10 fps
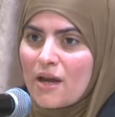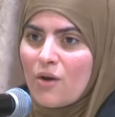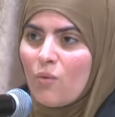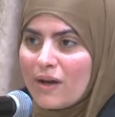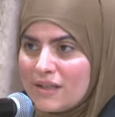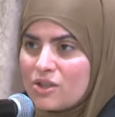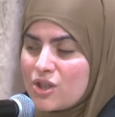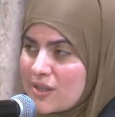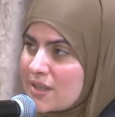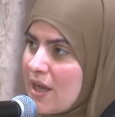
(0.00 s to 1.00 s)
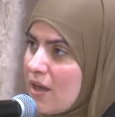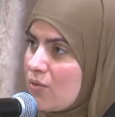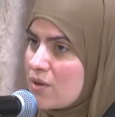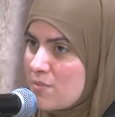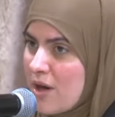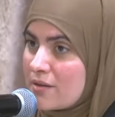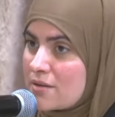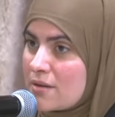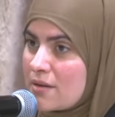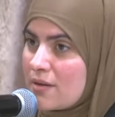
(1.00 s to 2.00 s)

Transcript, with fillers: What did she say in response?